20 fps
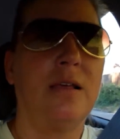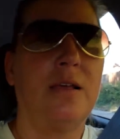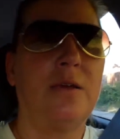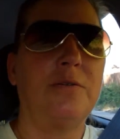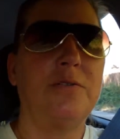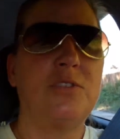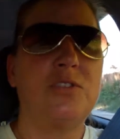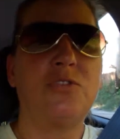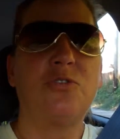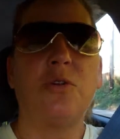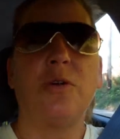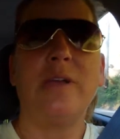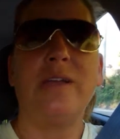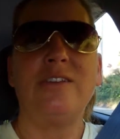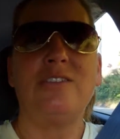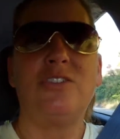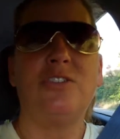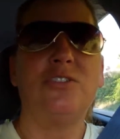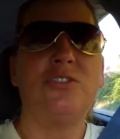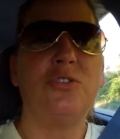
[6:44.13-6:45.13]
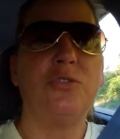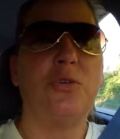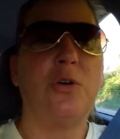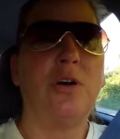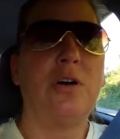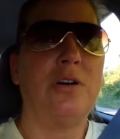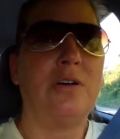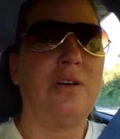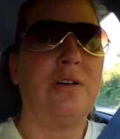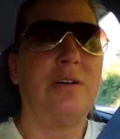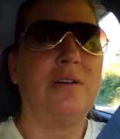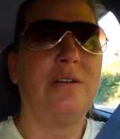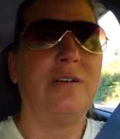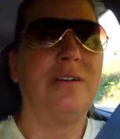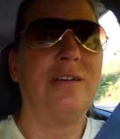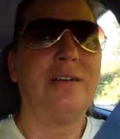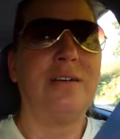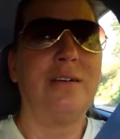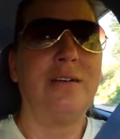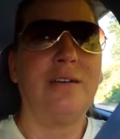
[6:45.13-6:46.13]
I was trying to do a,
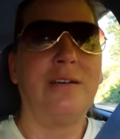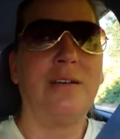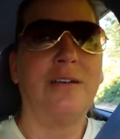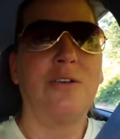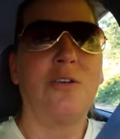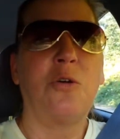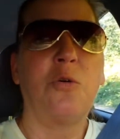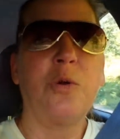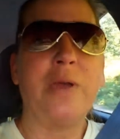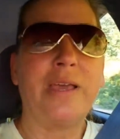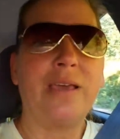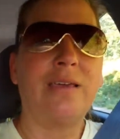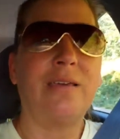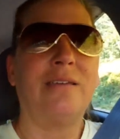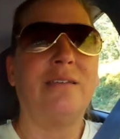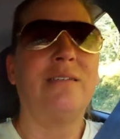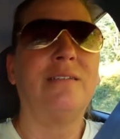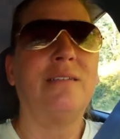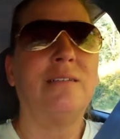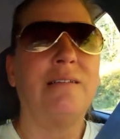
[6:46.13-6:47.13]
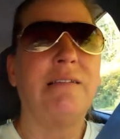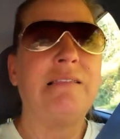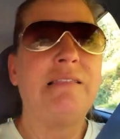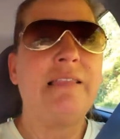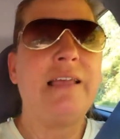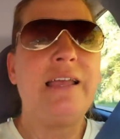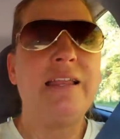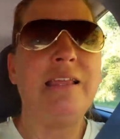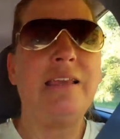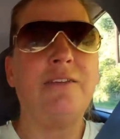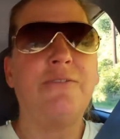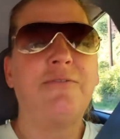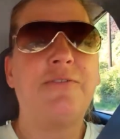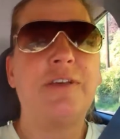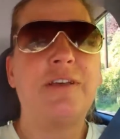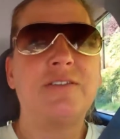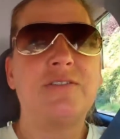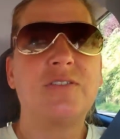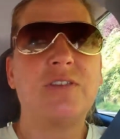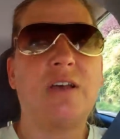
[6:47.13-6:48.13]
a quick lighting
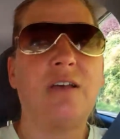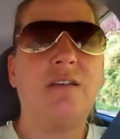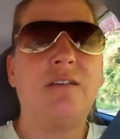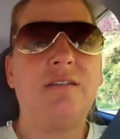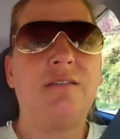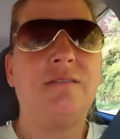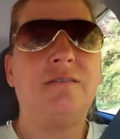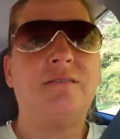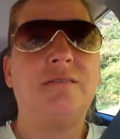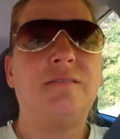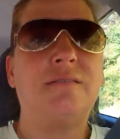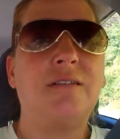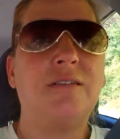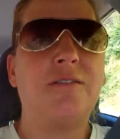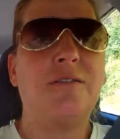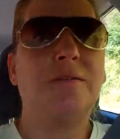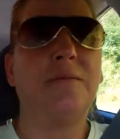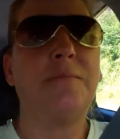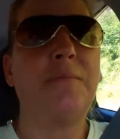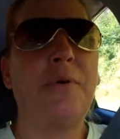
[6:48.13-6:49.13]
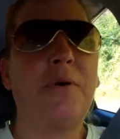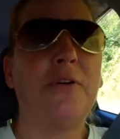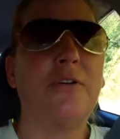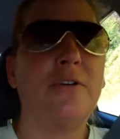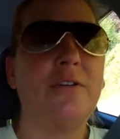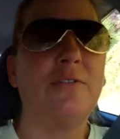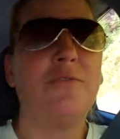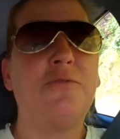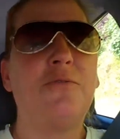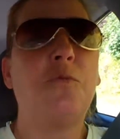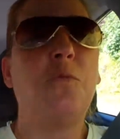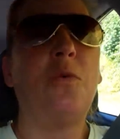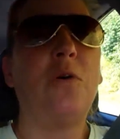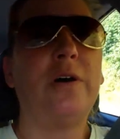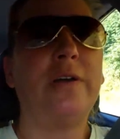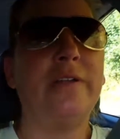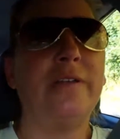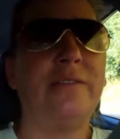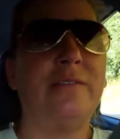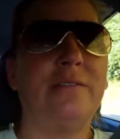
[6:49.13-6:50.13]
fix on part of
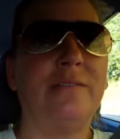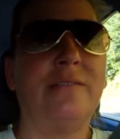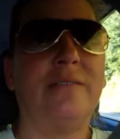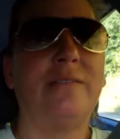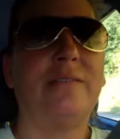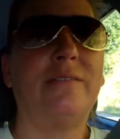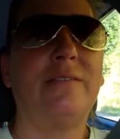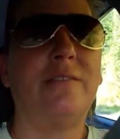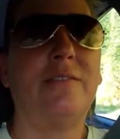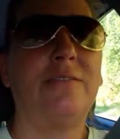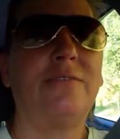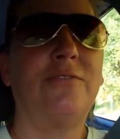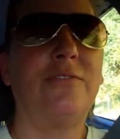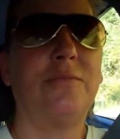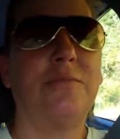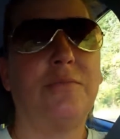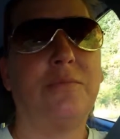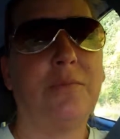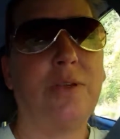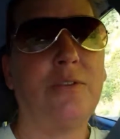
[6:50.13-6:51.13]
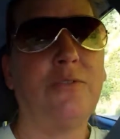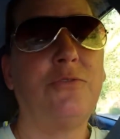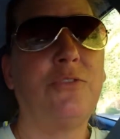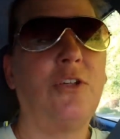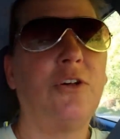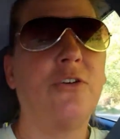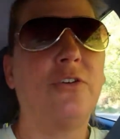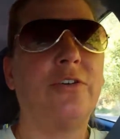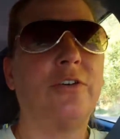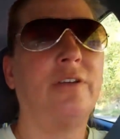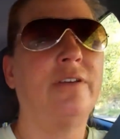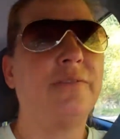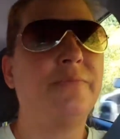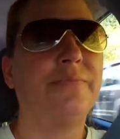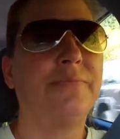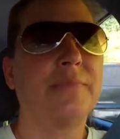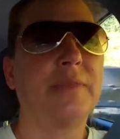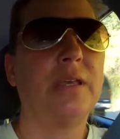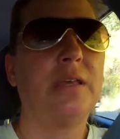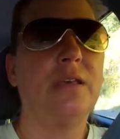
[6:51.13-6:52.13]
one from Florida,
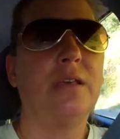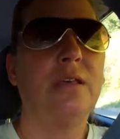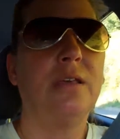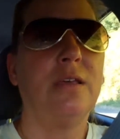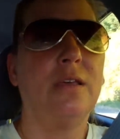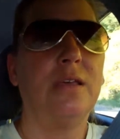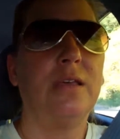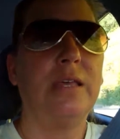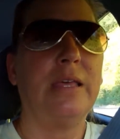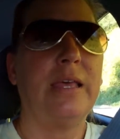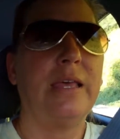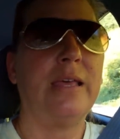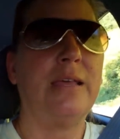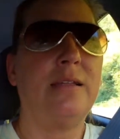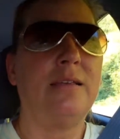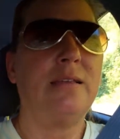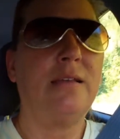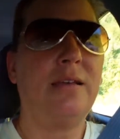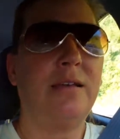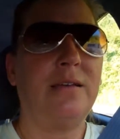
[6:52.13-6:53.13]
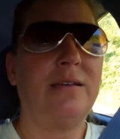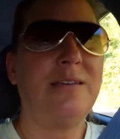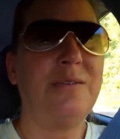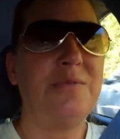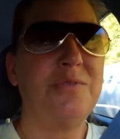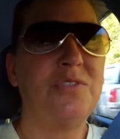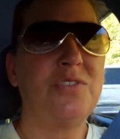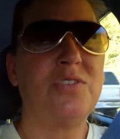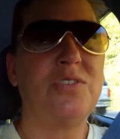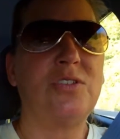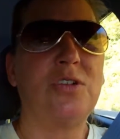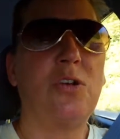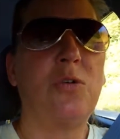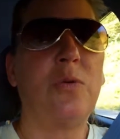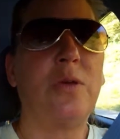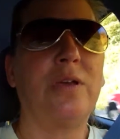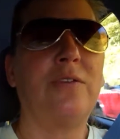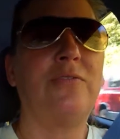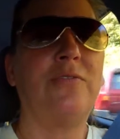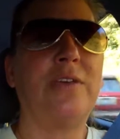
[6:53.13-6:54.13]
and uh, it was just a
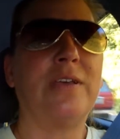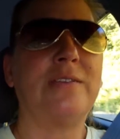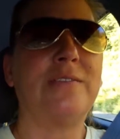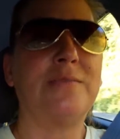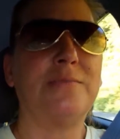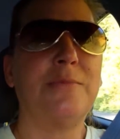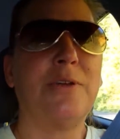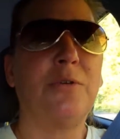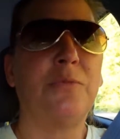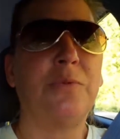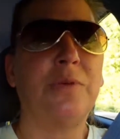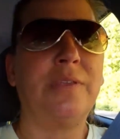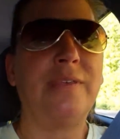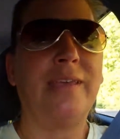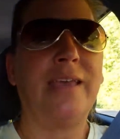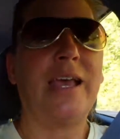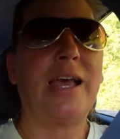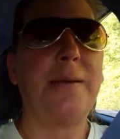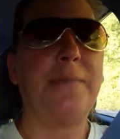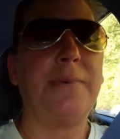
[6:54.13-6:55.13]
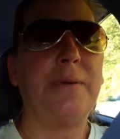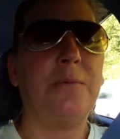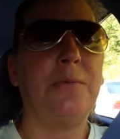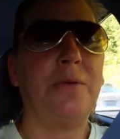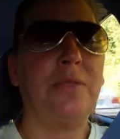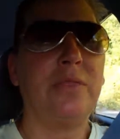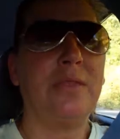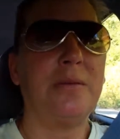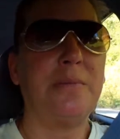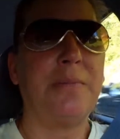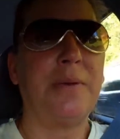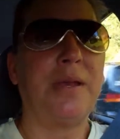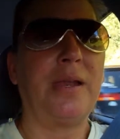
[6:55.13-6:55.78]
quick fix. I'm not really happy with it.